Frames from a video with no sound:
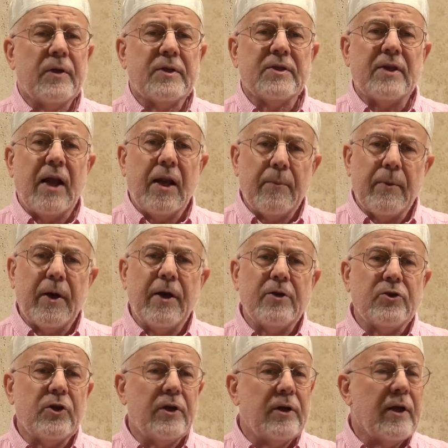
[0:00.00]
it's
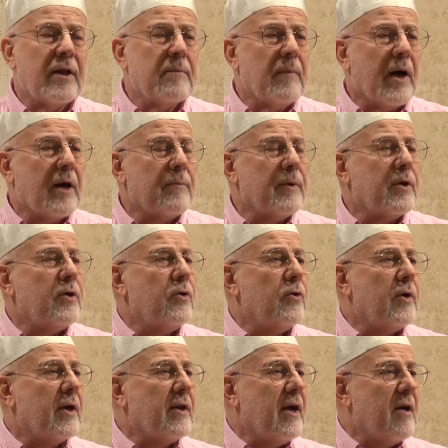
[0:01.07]
celebration and
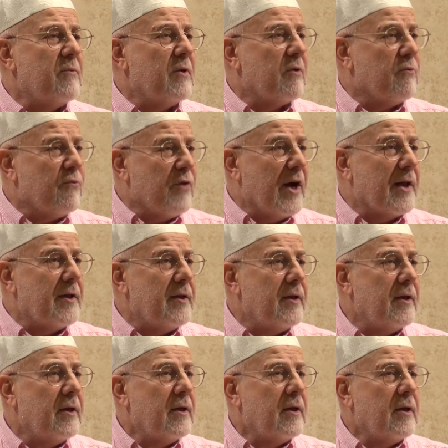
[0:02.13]
barbecue and having fun,
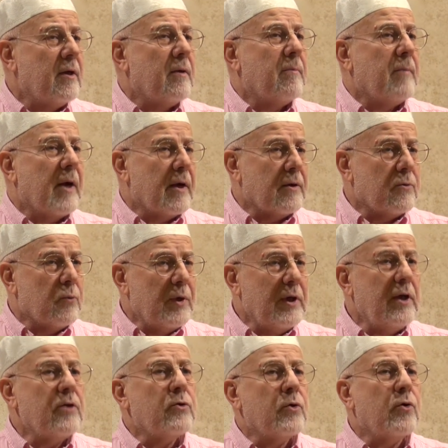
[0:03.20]
but we
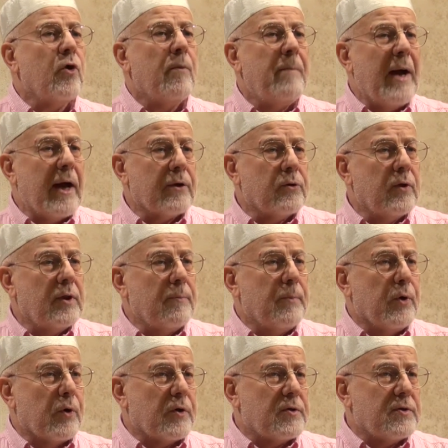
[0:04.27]
need to go back to the
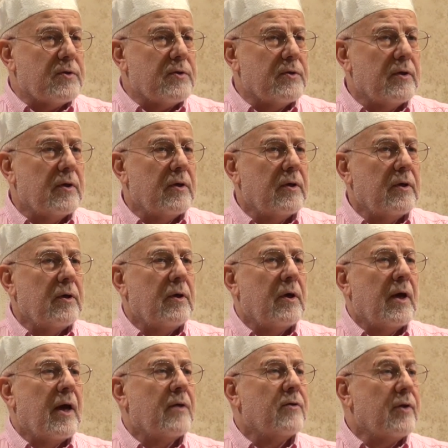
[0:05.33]
books
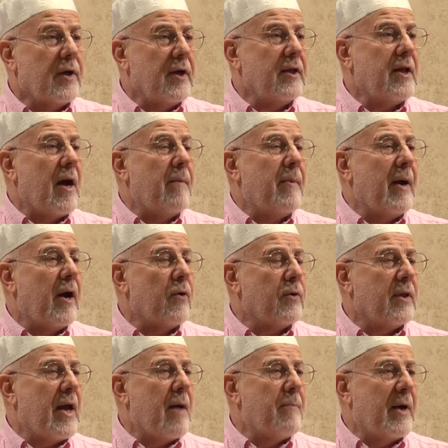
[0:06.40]
and read
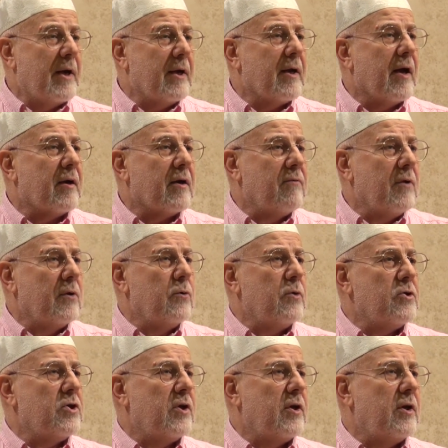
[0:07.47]
about the American
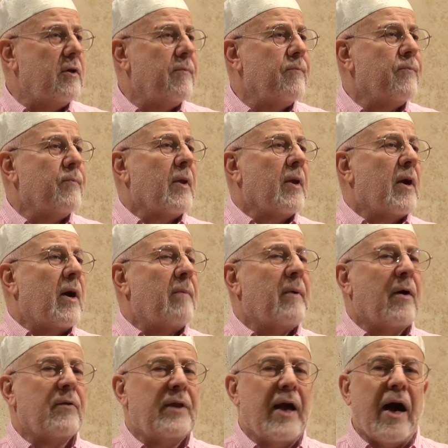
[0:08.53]
Revolution
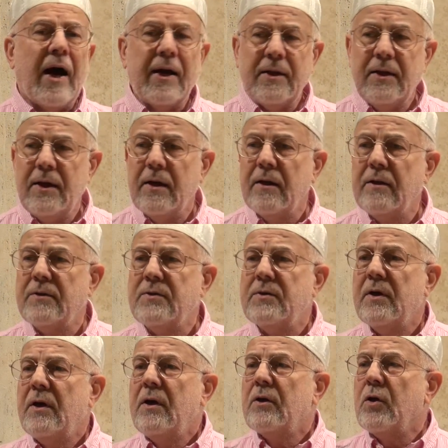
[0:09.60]
about the ideals,
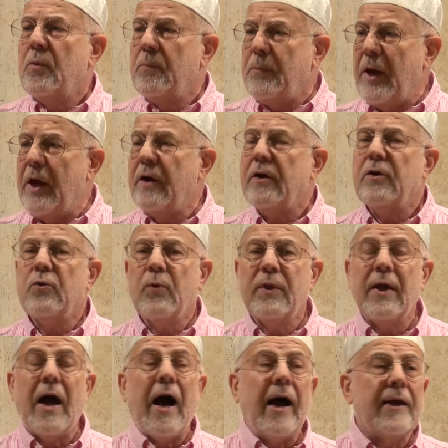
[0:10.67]
compare it with
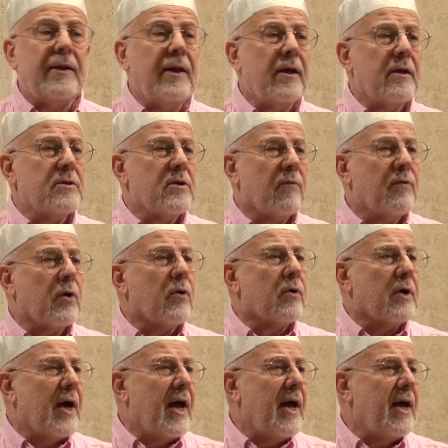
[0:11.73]
the ideals of the
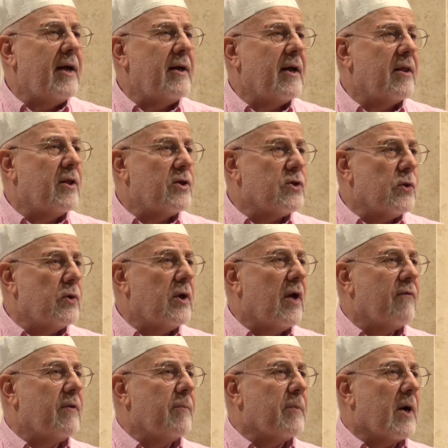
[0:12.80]
Quran and the Sunnah
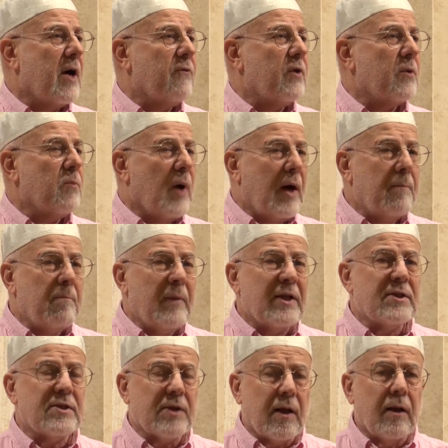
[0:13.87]
of the Prophet
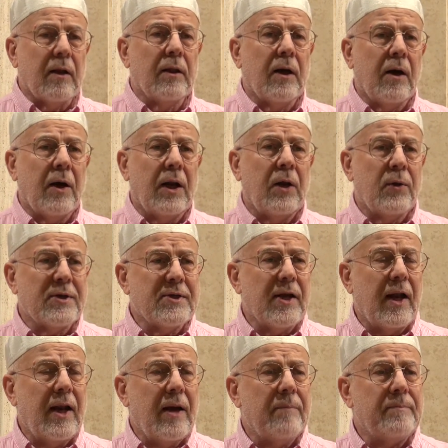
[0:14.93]
Muhammad sallallahu alaihi
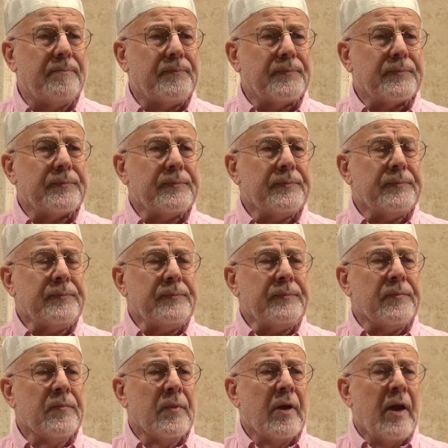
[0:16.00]
wasallam.
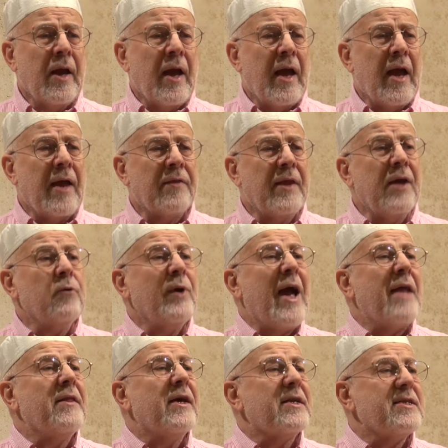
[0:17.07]
And then we
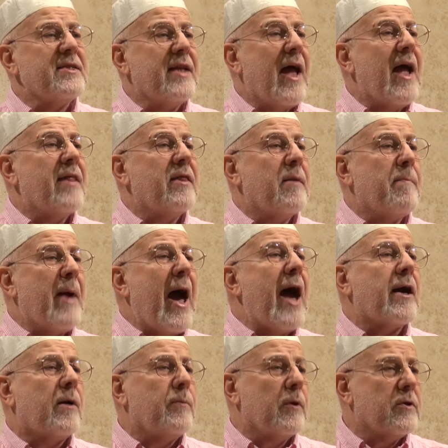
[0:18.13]
understand the
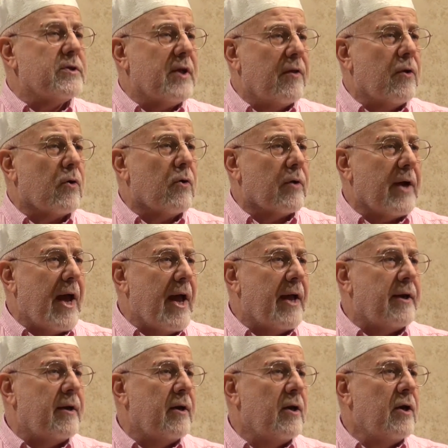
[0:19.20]
parables in the Quran,